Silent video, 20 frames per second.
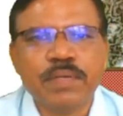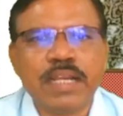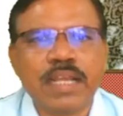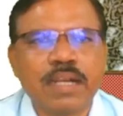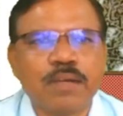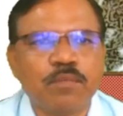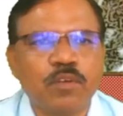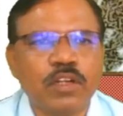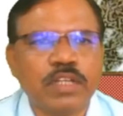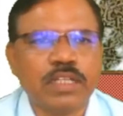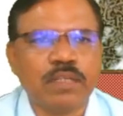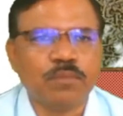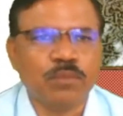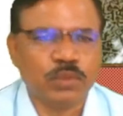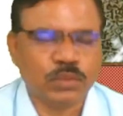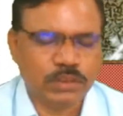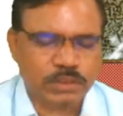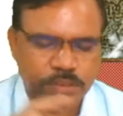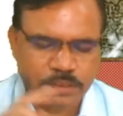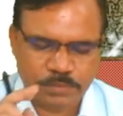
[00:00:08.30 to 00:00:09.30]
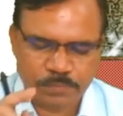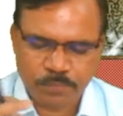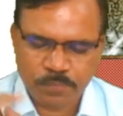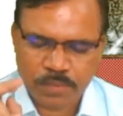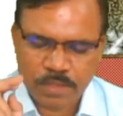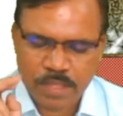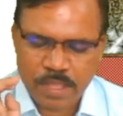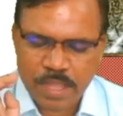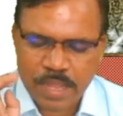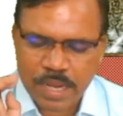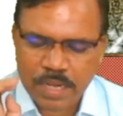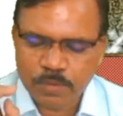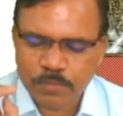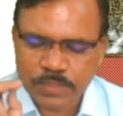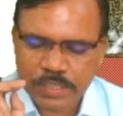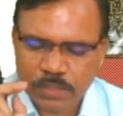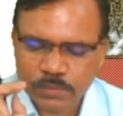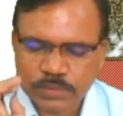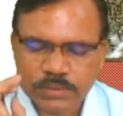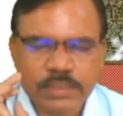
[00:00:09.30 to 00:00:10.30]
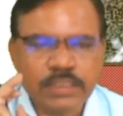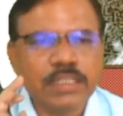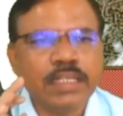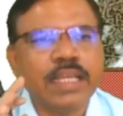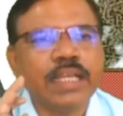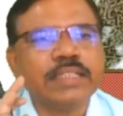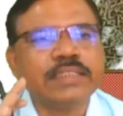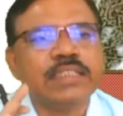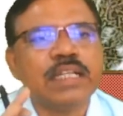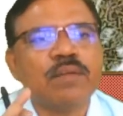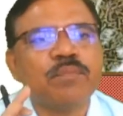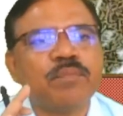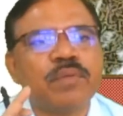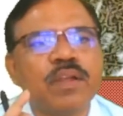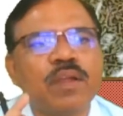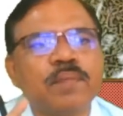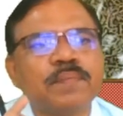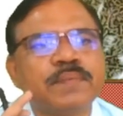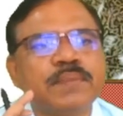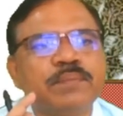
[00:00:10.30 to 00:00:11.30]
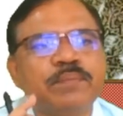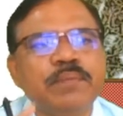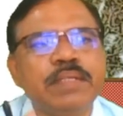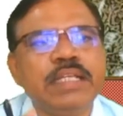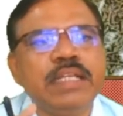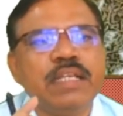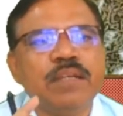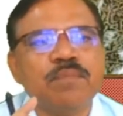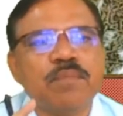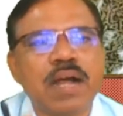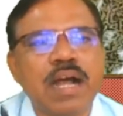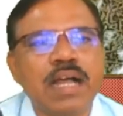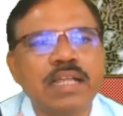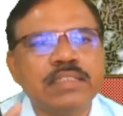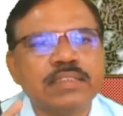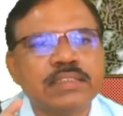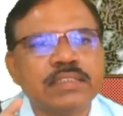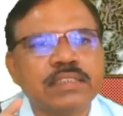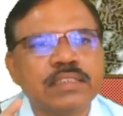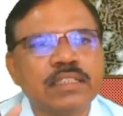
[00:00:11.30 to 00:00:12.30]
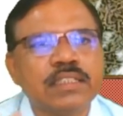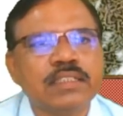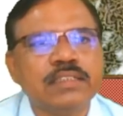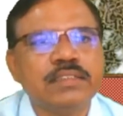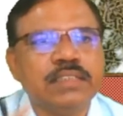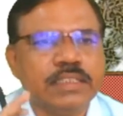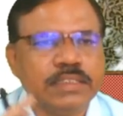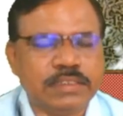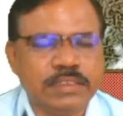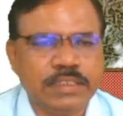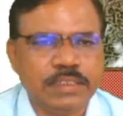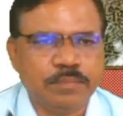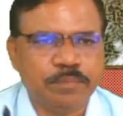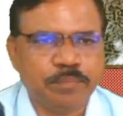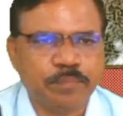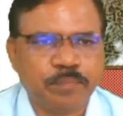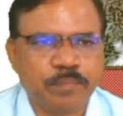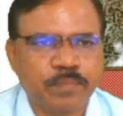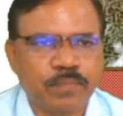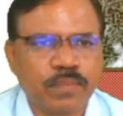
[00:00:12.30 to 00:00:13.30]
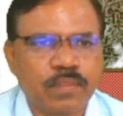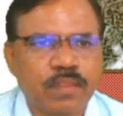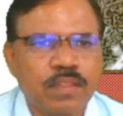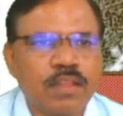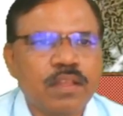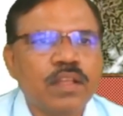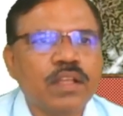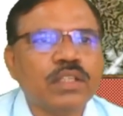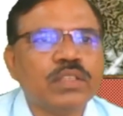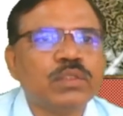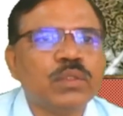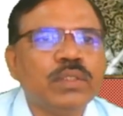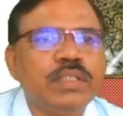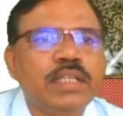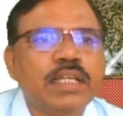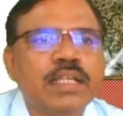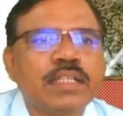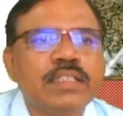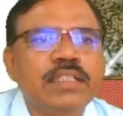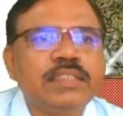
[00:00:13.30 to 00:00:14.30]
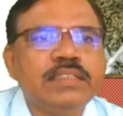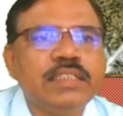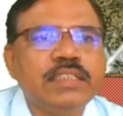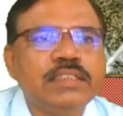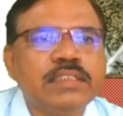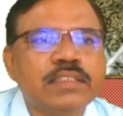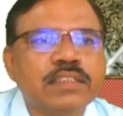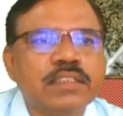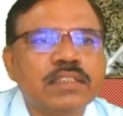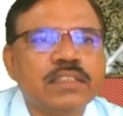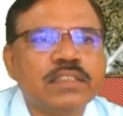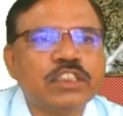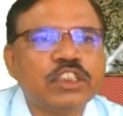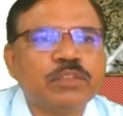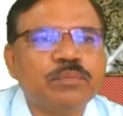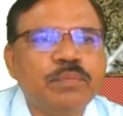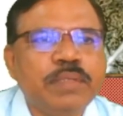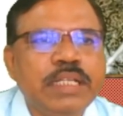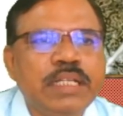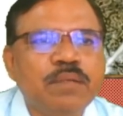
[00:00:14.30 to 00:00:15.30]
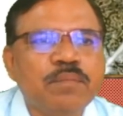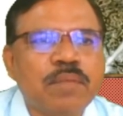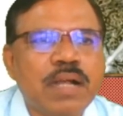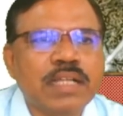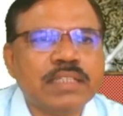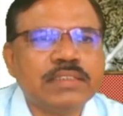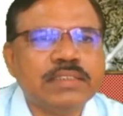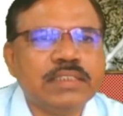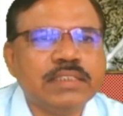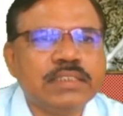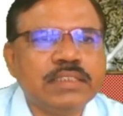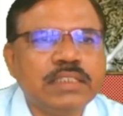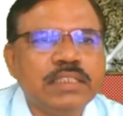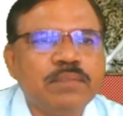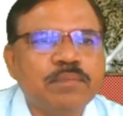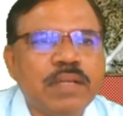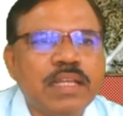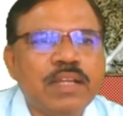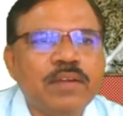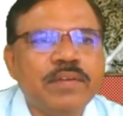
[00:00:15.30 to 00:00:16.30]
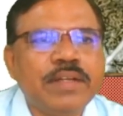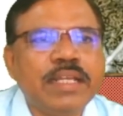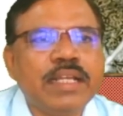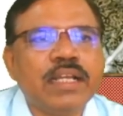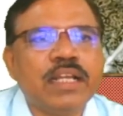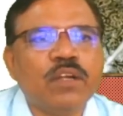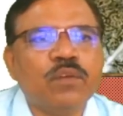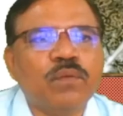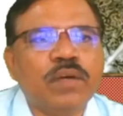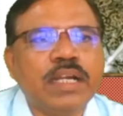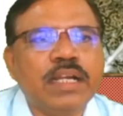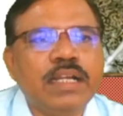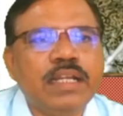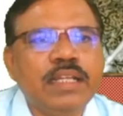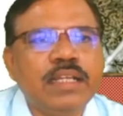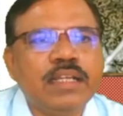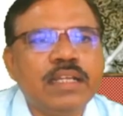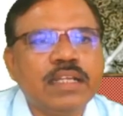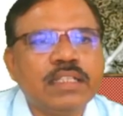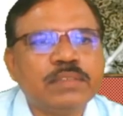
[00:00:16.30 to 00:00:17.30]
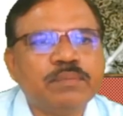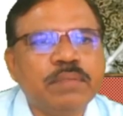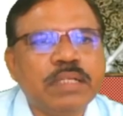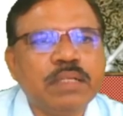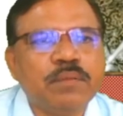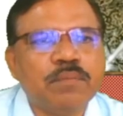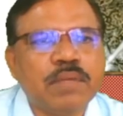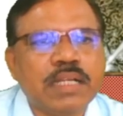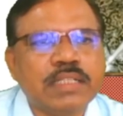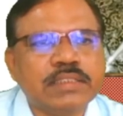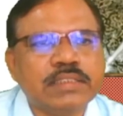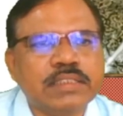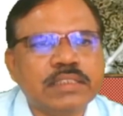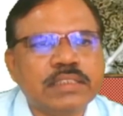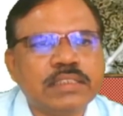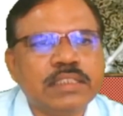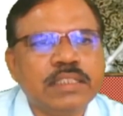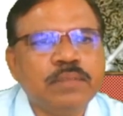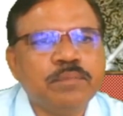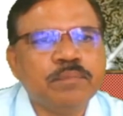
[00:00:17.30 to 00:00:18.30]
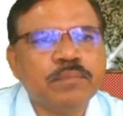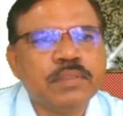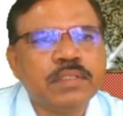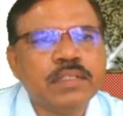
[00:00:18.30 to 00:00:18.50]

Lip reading: harmonic motion, and we have seen example of spring mass system. So here this is spring mass system. I have taken vertical spring mass system.